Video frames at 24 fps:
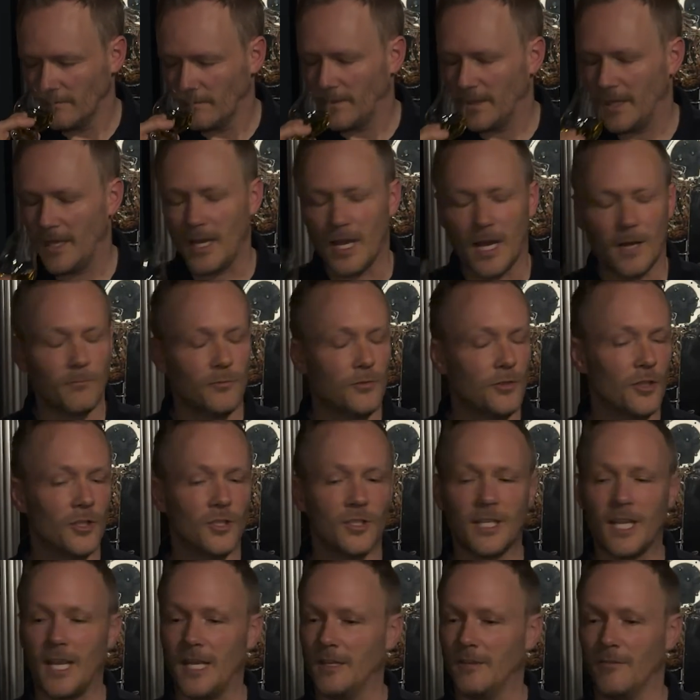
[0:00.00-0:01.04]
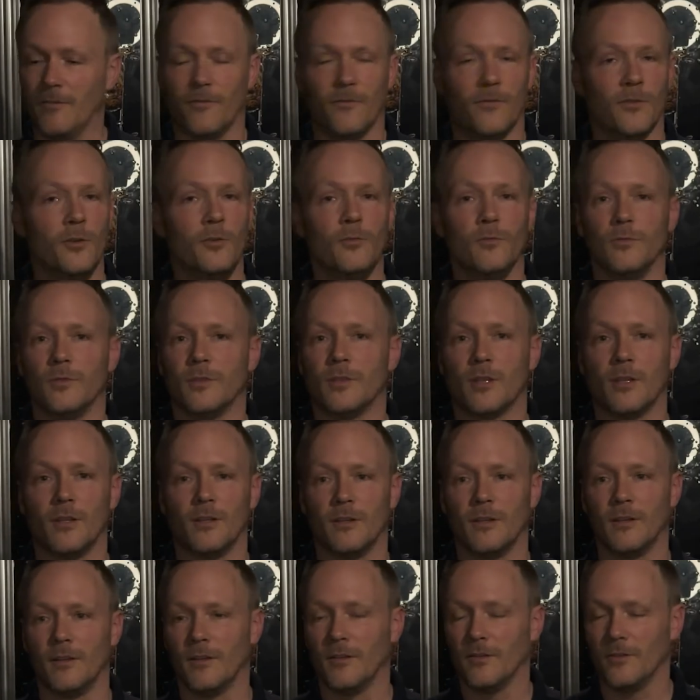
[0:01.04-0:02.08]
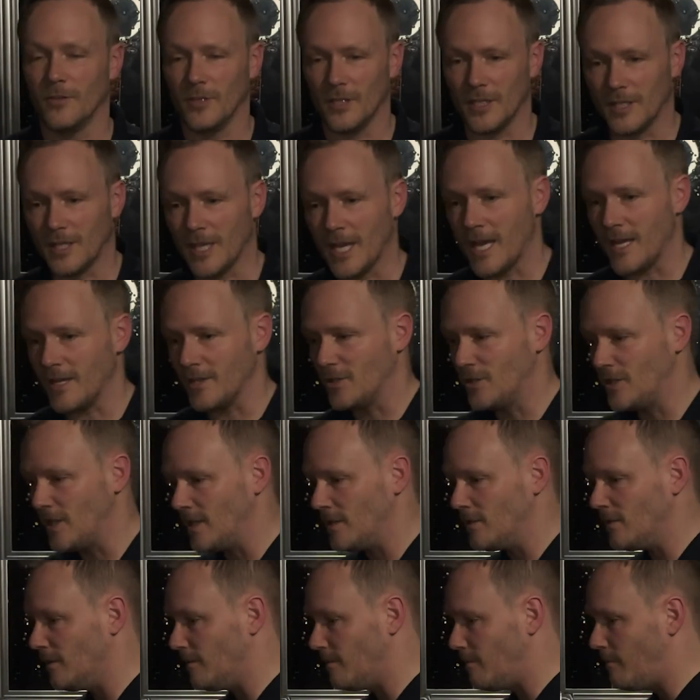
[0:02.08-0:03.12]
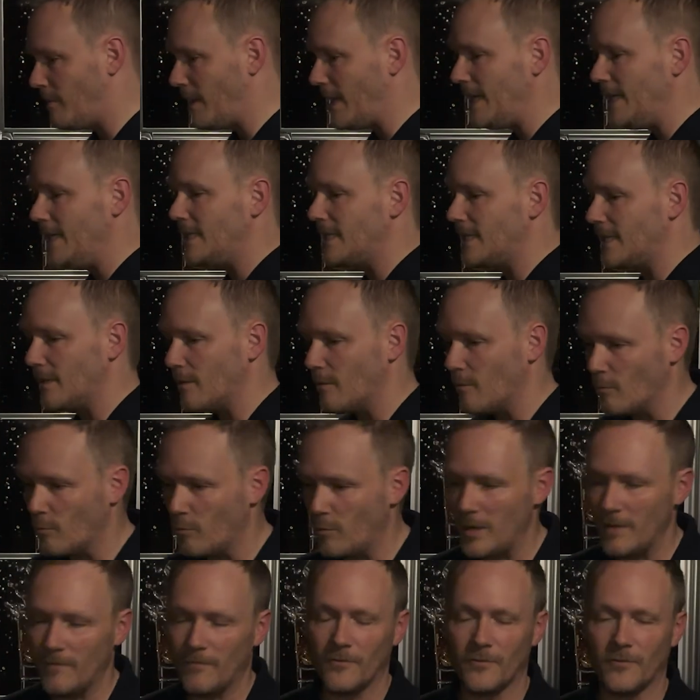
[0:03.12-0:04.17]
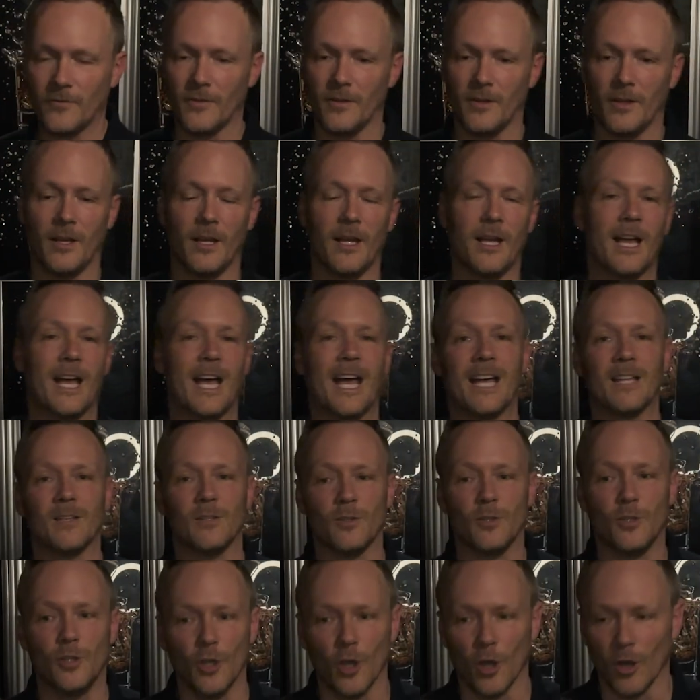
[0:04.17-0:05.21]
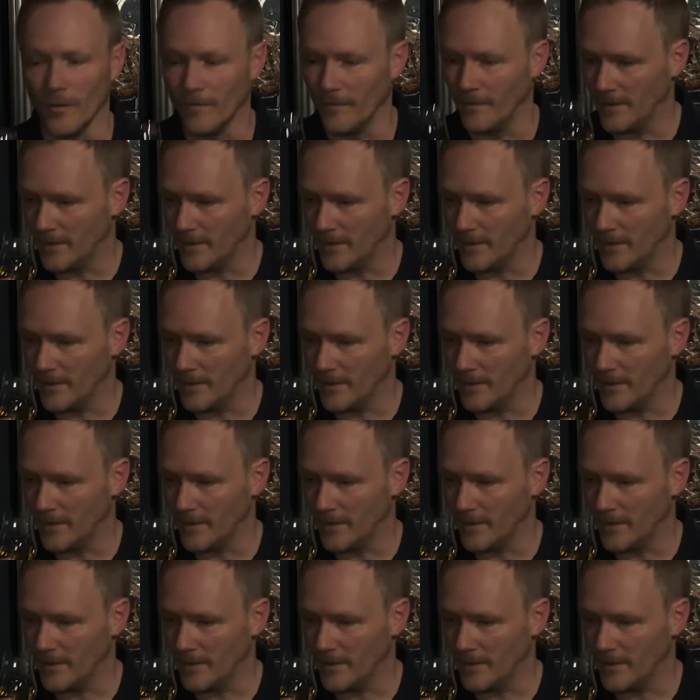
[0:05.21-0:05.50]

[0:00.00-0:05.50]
I'm just getting the fruits. That gentle peat whiff has gone.